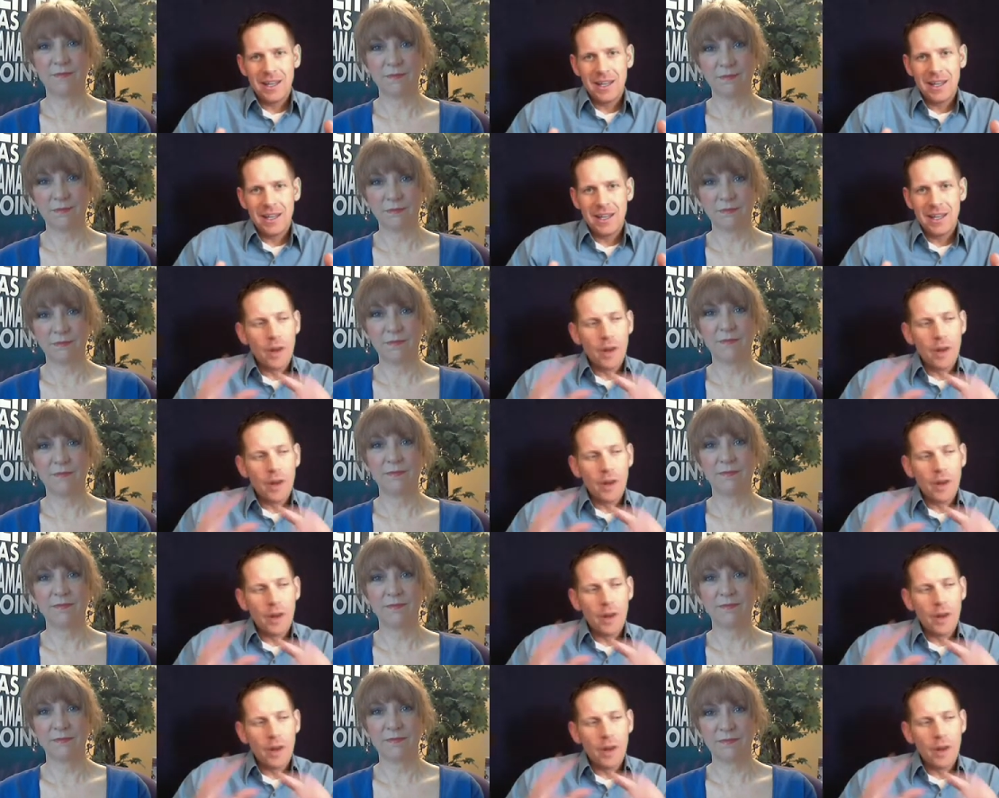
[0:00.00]
Speaker 1: we're
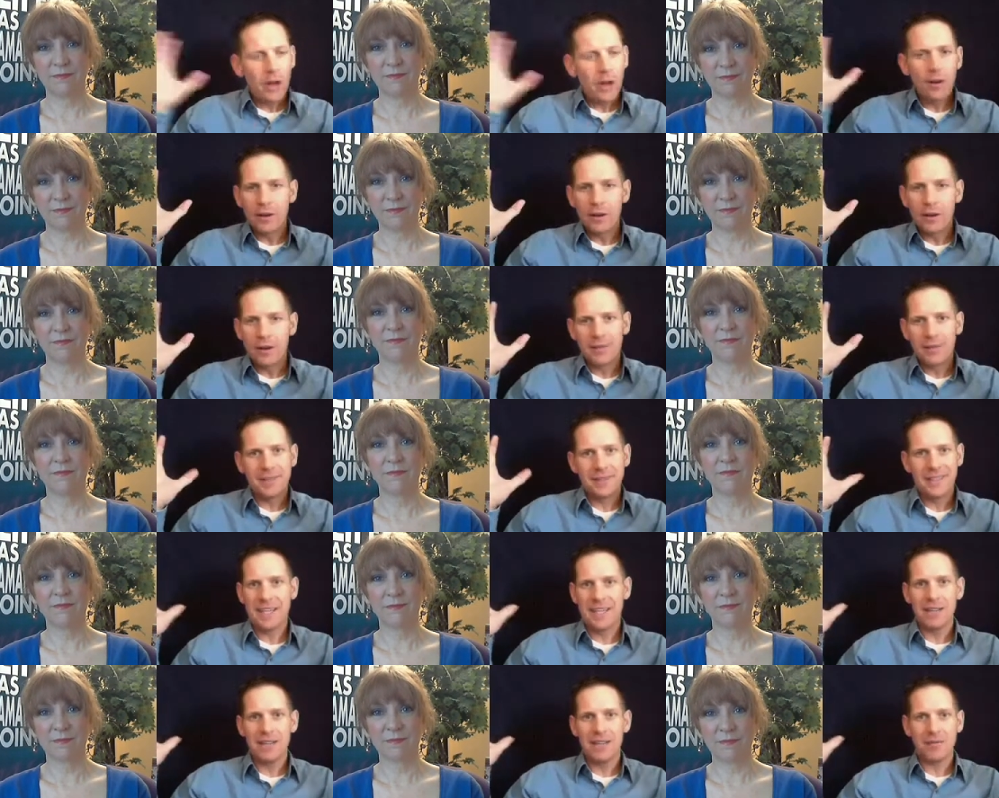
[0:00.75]
not aware enough
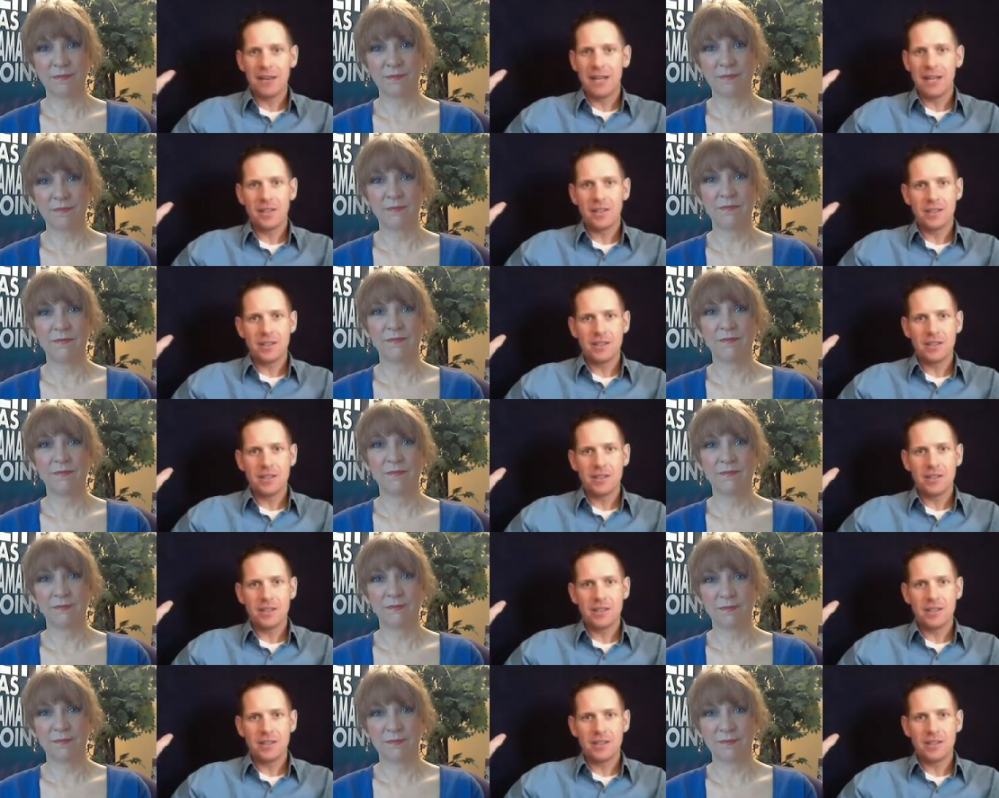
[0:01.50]
to take advantage
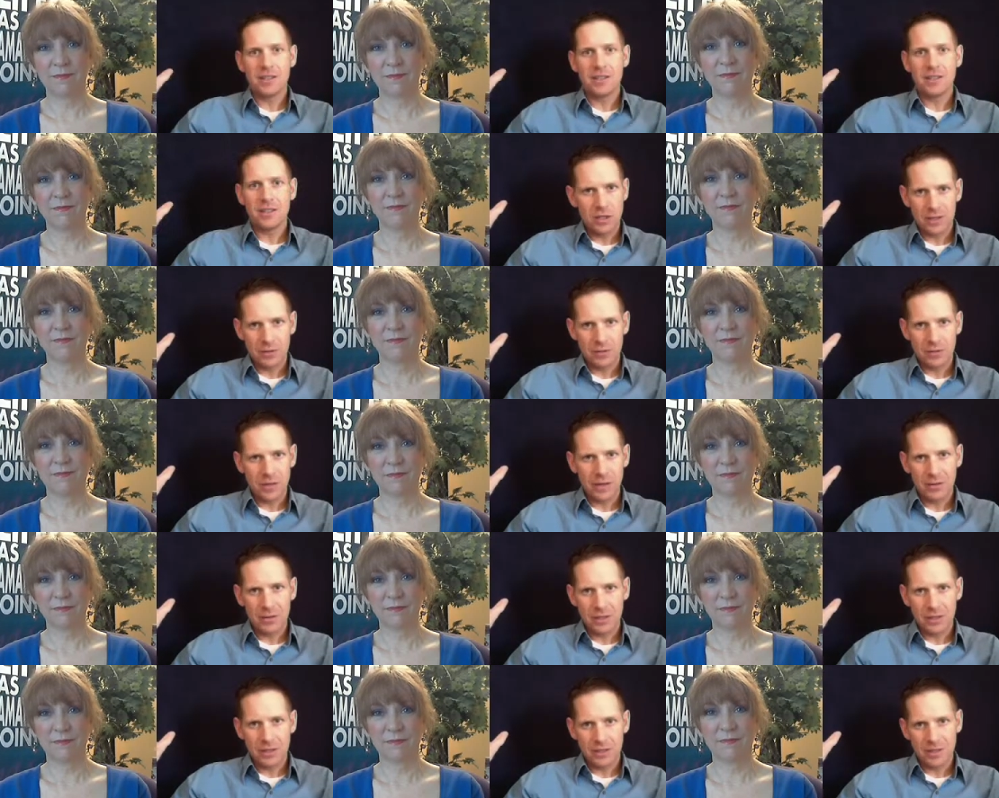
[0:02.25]
of situations
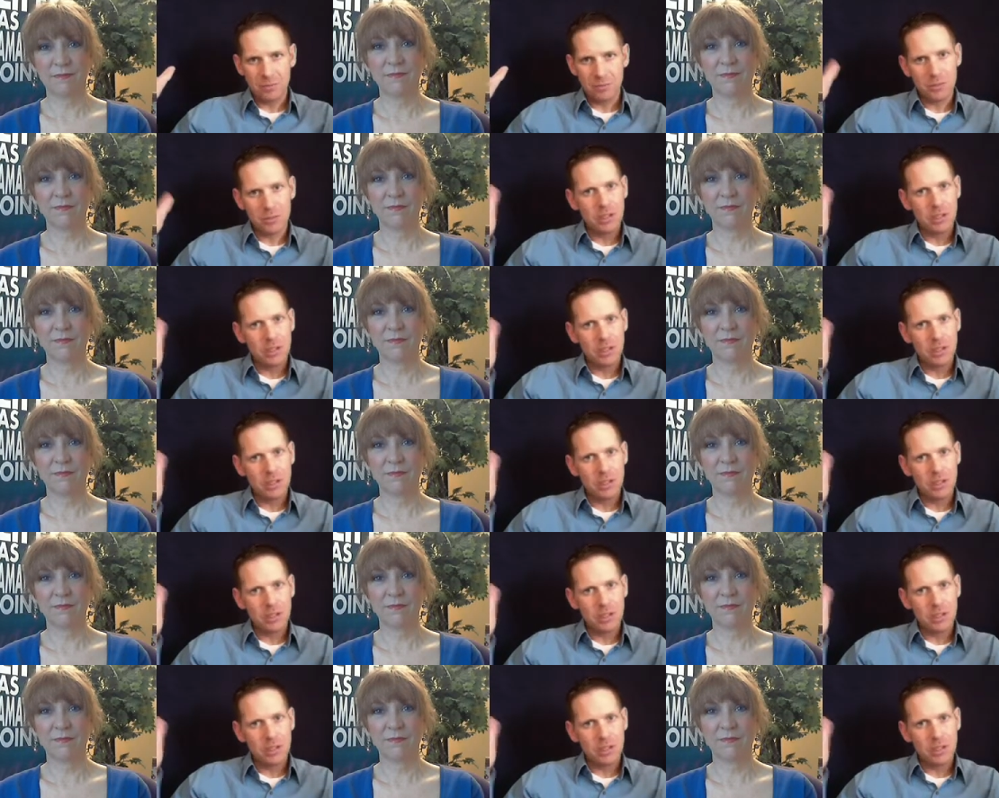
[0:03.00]
around us.